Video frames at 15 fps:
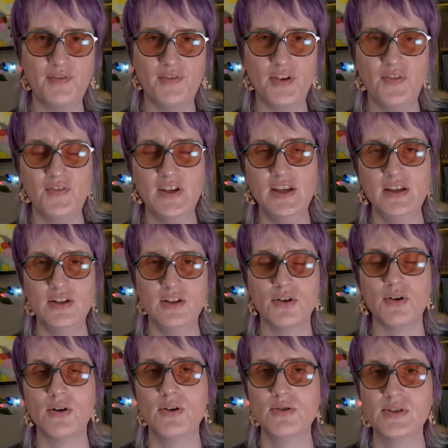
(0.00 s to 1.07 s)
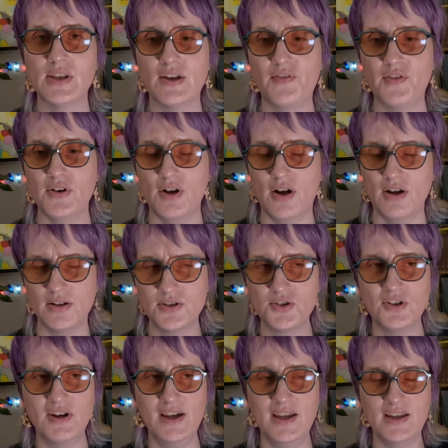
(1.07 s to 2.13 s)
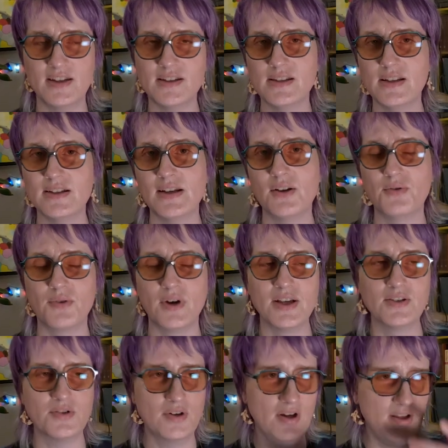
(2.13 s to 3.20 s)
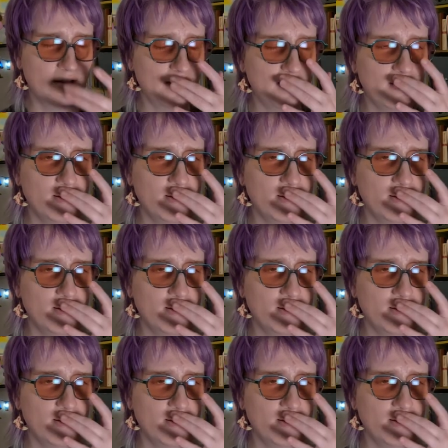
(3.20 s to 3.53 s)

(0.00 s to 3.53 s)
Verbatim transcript: fifteen euros, like for an entree at a sit-down restaurant,